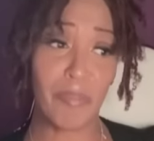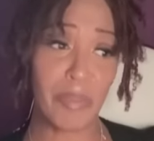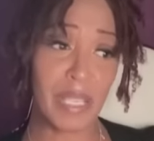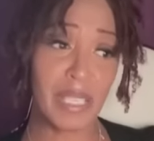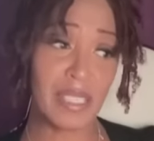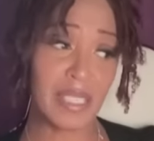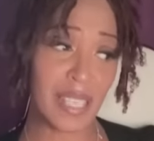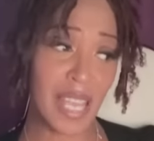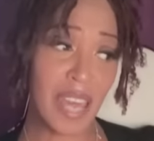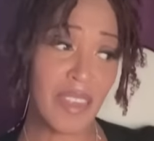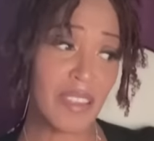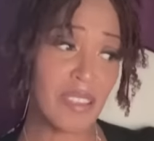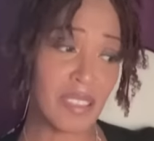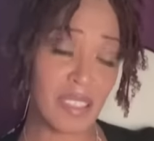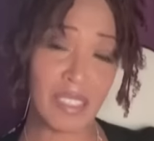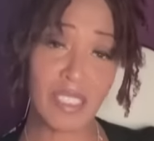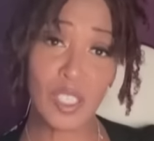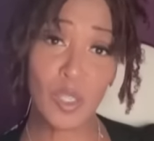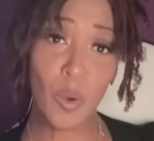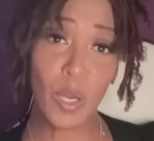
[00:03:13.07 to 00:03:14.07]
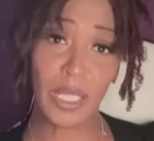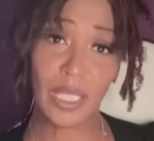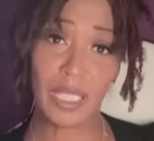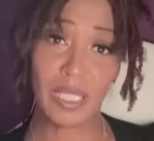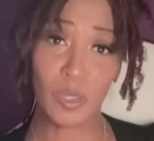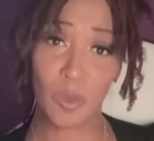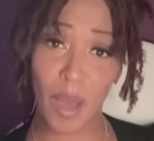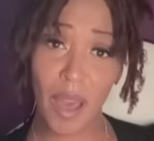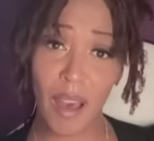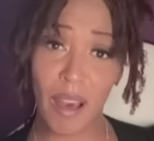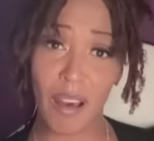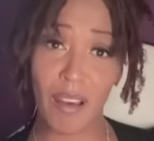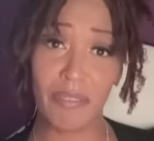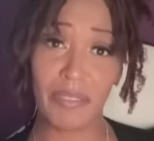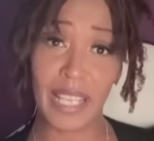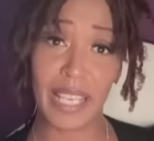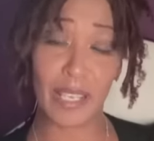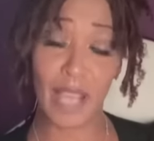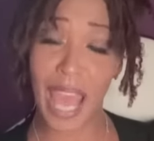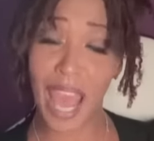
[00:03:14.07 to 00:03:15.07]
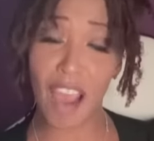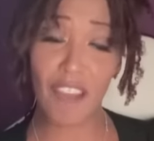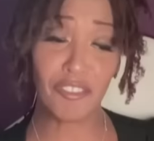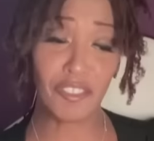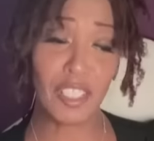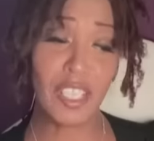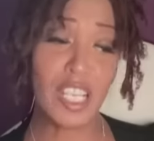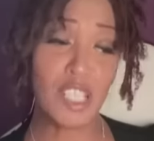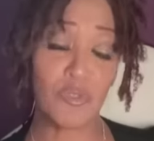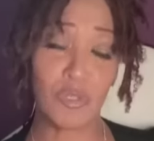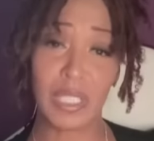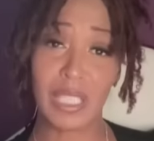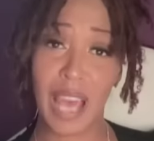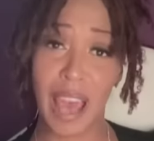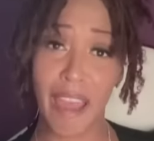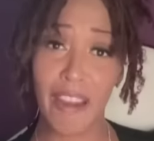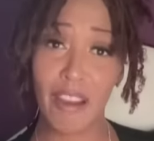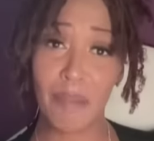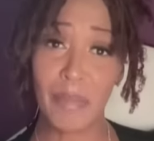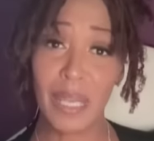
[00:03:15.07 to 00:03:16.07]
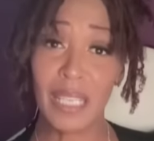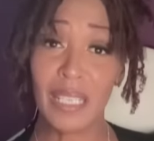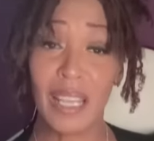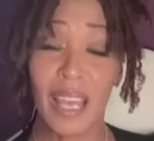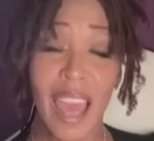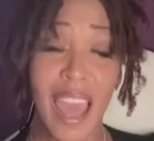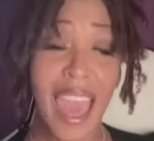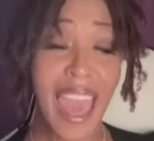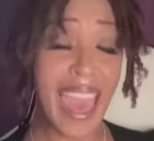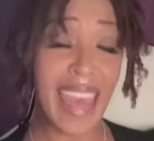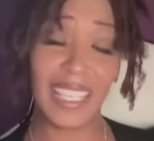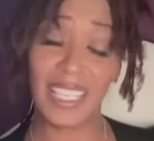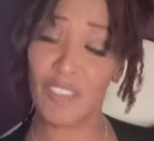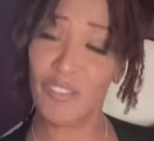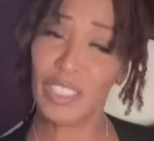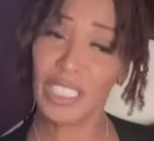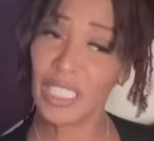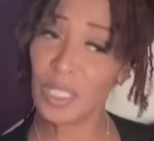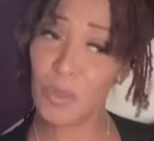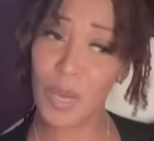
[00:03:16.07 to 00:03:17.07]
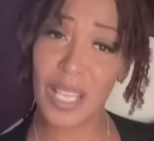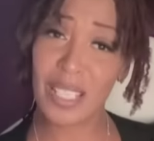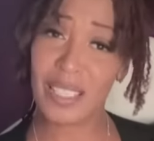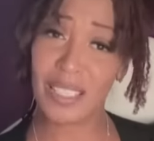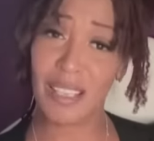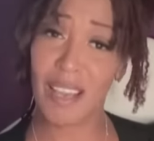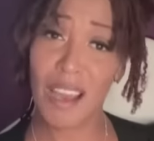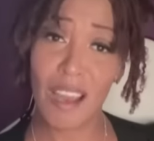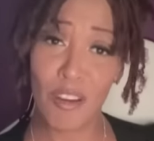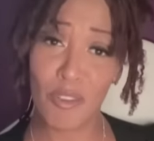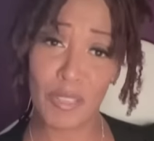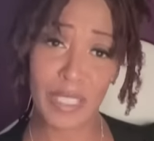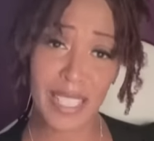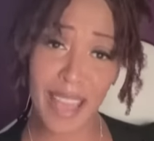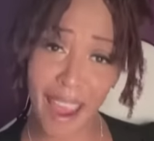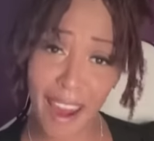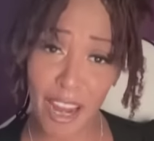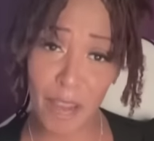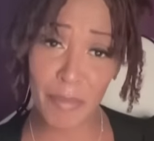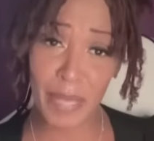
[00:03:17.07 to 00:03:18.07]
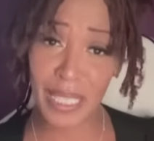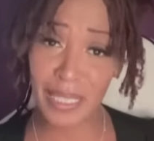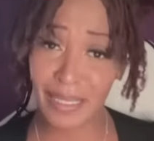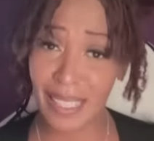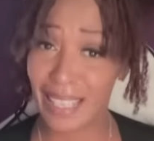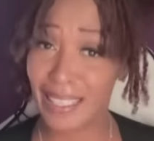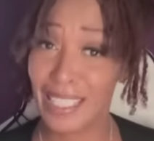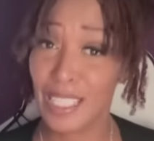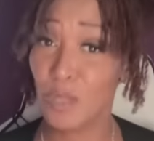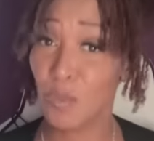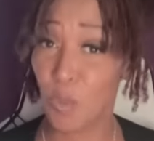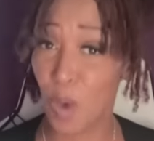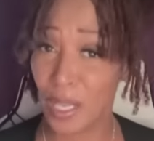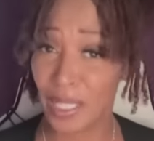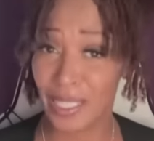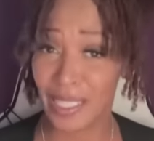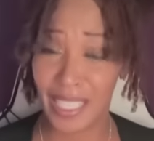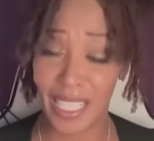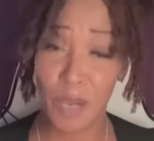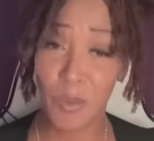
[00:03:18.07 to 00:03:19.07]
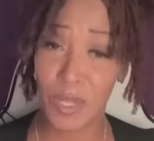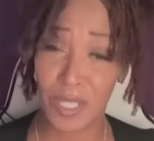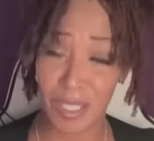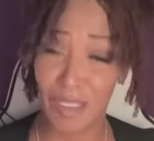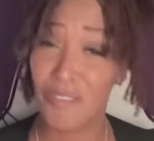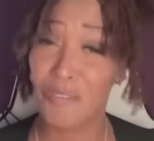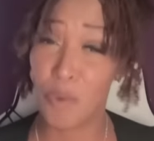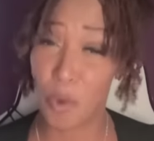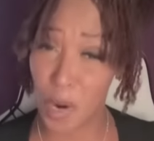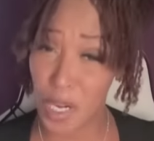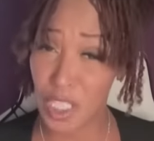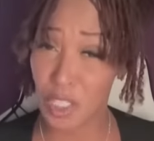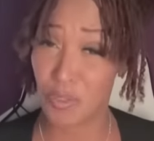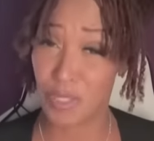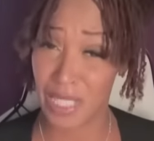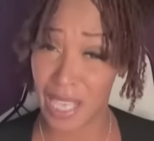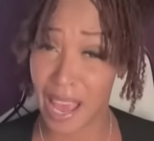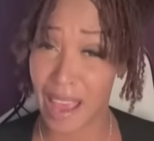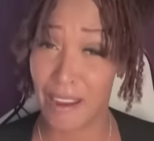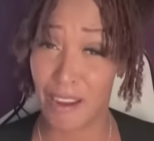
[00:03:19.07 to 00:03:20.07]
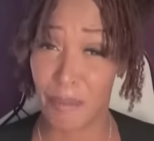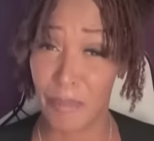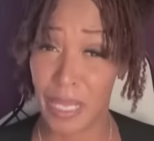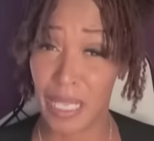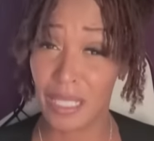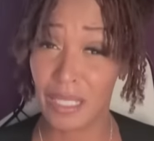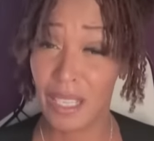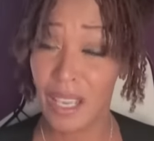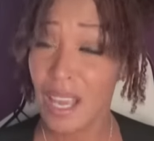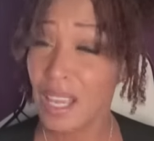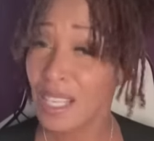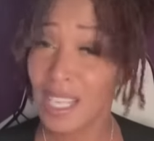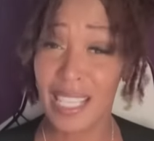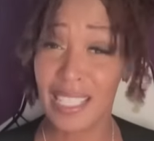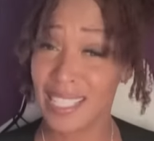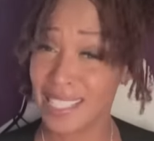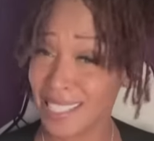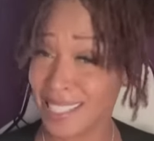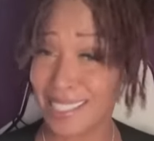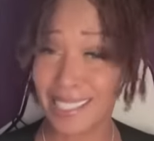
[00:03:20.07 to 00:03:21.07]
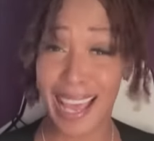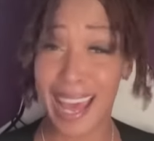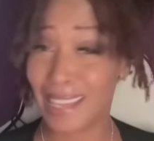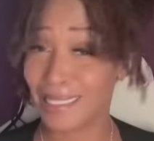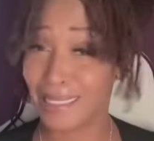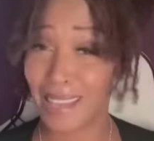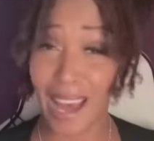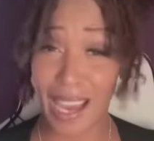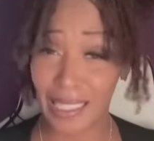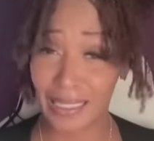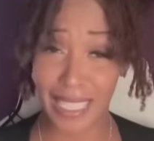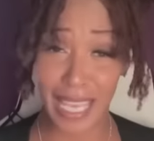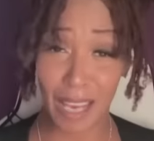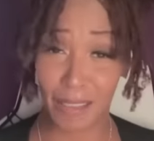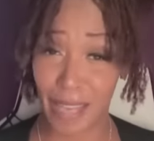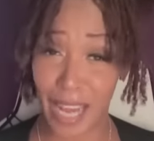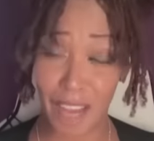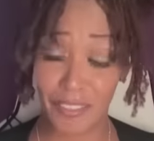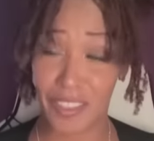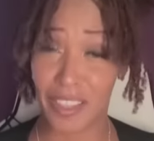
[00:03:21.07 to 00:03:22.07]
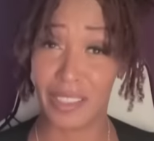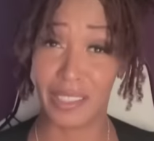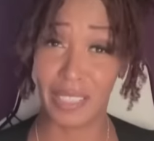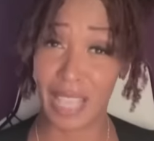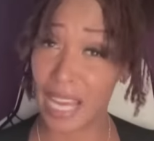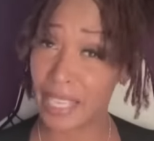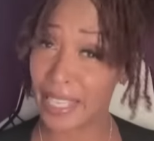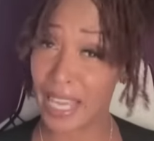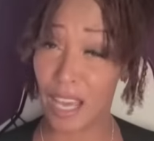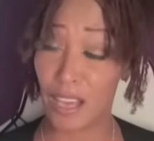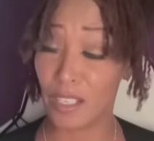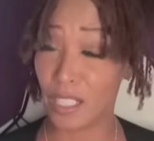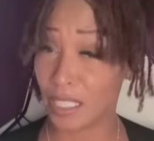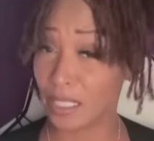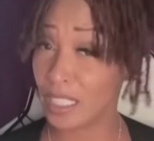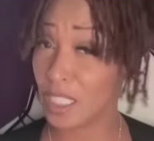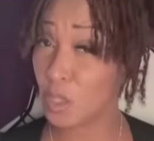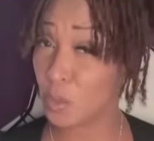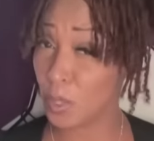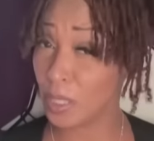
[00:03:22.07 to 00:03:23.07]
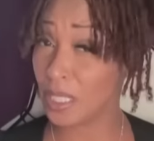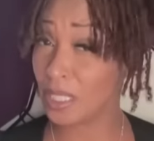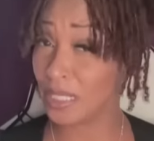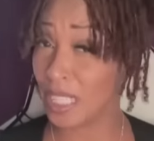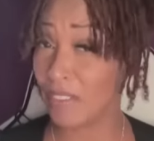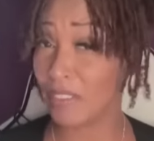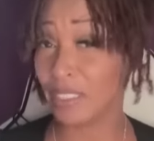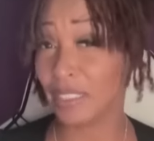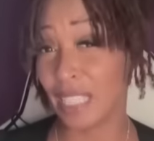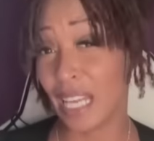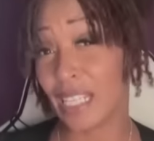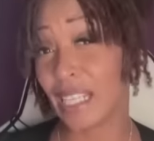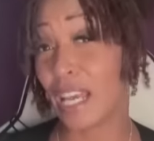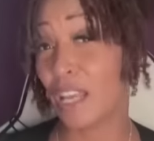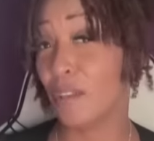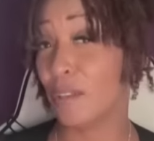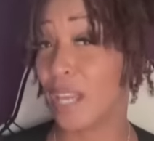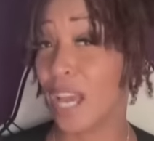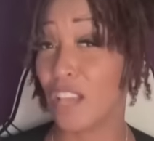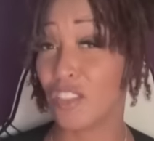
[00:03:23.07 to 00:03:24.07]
We've been together since 2012, like after his retirement. And it really wasn't a retirement that he wanted. It was a forced retirement because he just got locked out after the lockout in the 2011 lockout.